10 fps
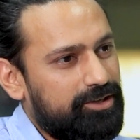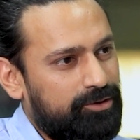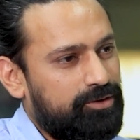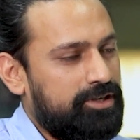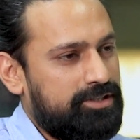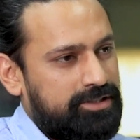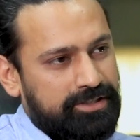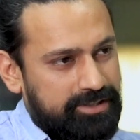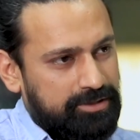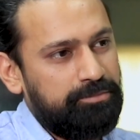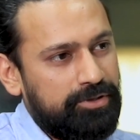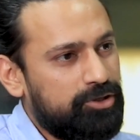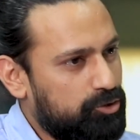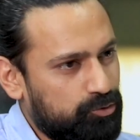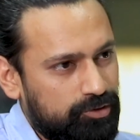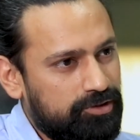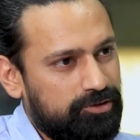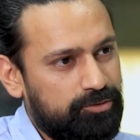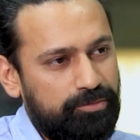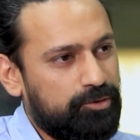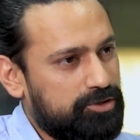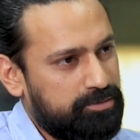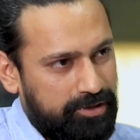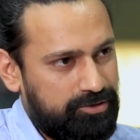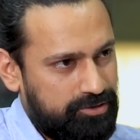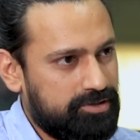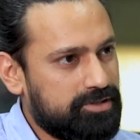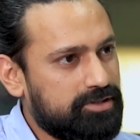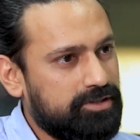You know, it's a simple tool to post pictures.